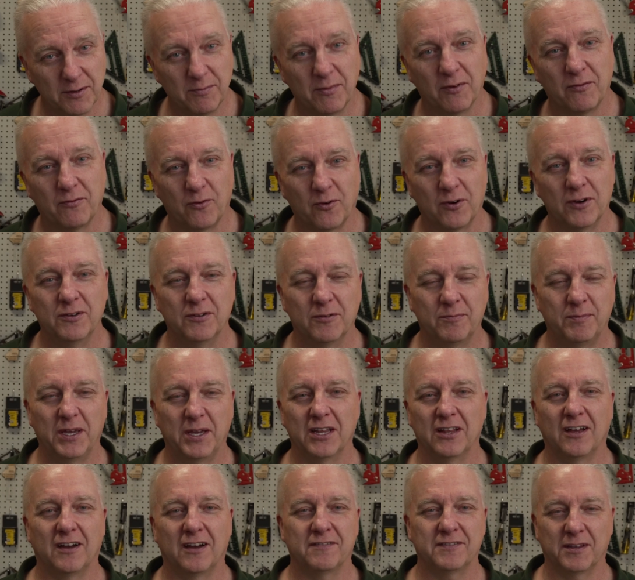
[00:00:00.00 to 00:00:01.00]
before you
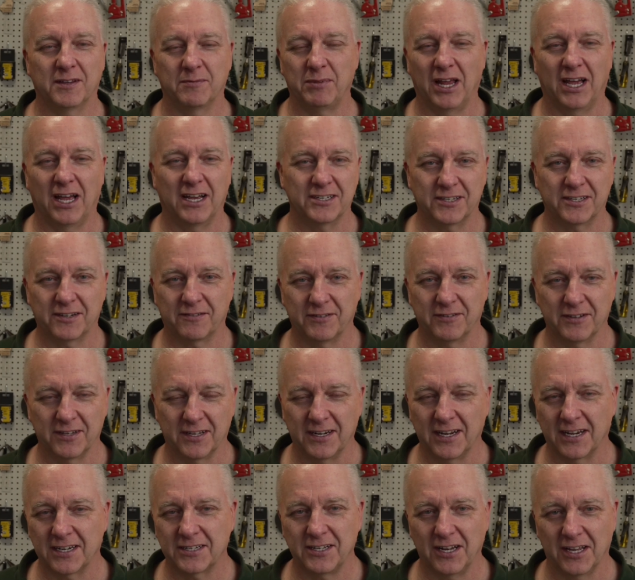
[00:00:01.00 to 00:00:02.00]
peel off the plastic for the
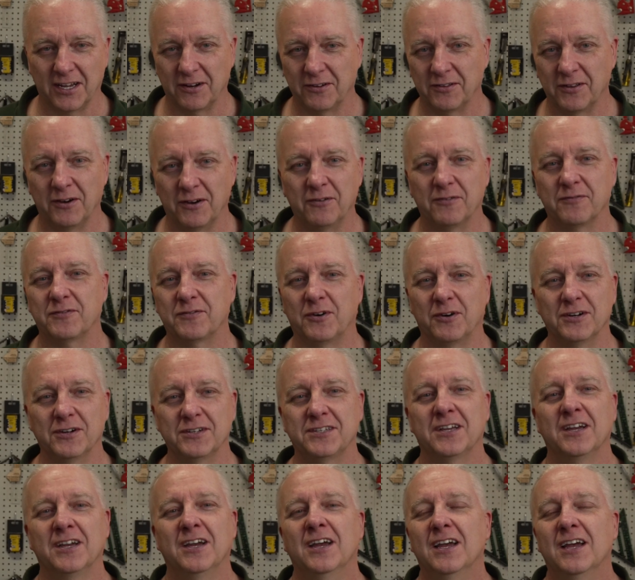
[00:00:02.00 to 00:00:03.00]
next layer, though, of course.
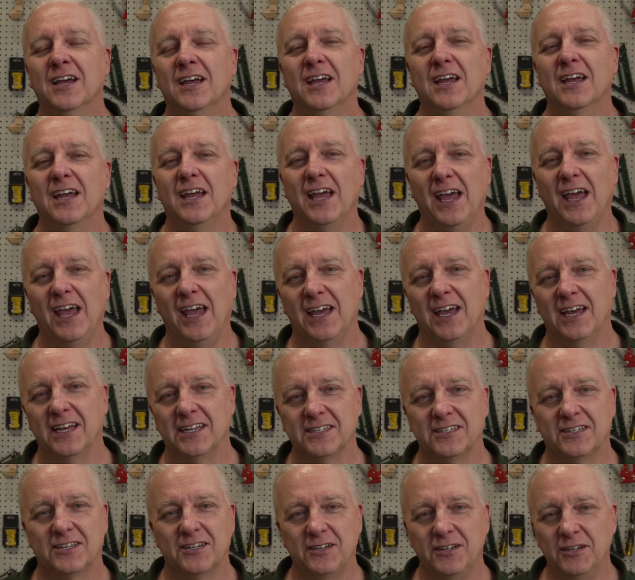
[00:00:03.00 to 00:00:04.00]

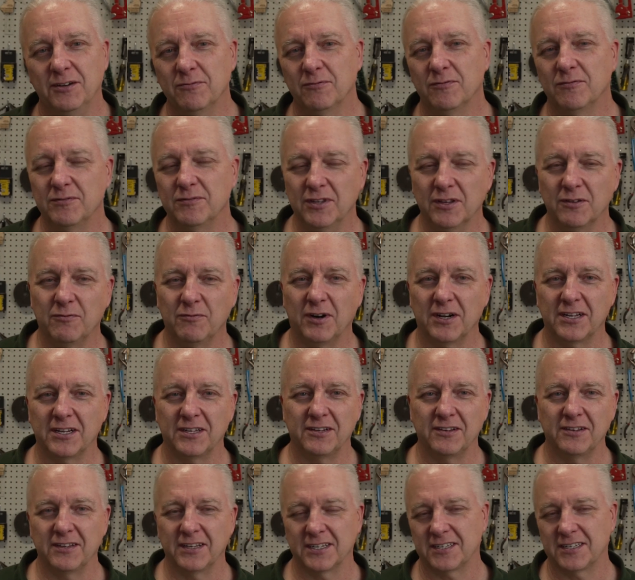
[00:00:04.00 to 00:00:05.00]
And you'll want to
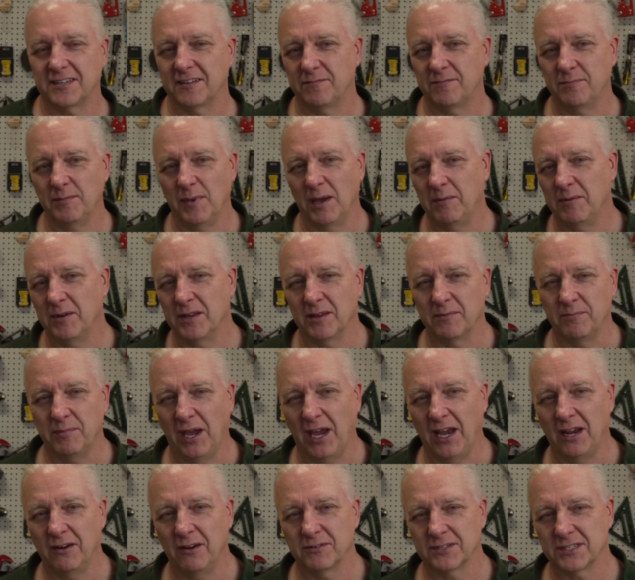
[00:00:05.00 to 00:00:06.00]
do this if maybe the
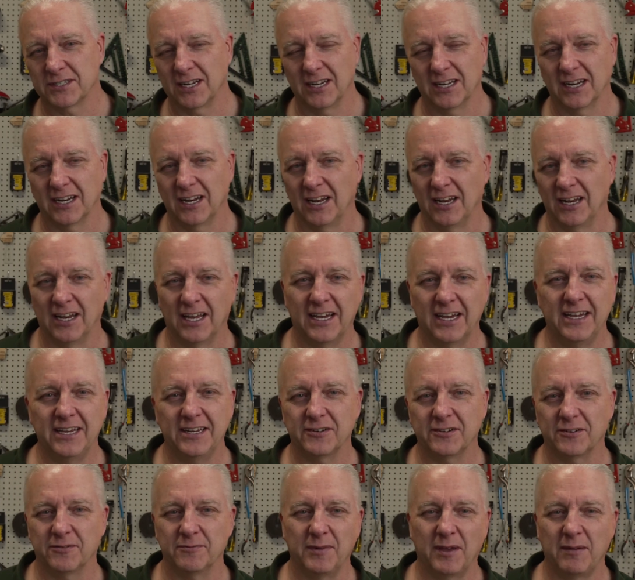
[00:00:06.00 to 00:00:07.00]
paint was a little light
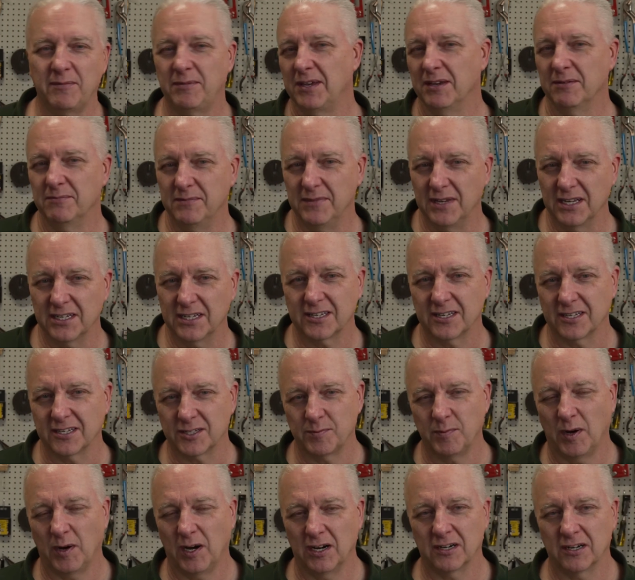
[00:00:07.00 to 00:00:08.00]
or maybe you missed a
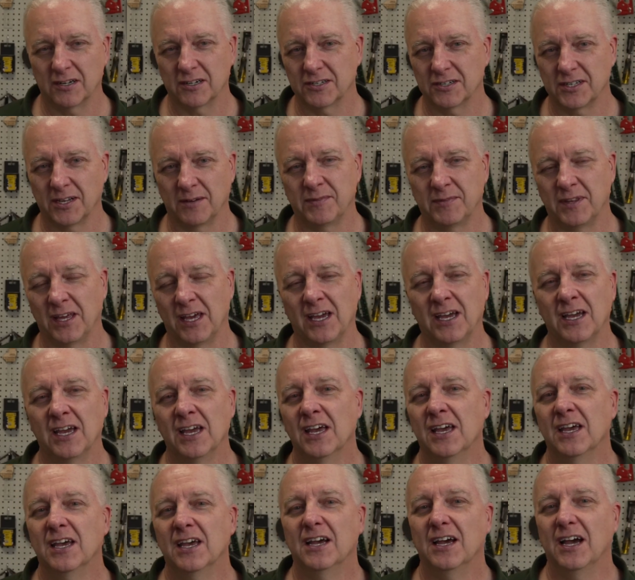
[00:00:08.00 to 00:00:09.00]
spot or something.
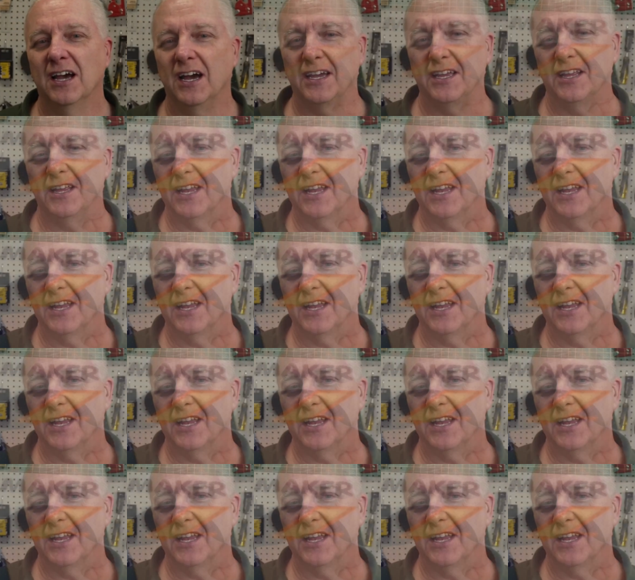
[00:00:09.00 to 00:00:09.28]
You'll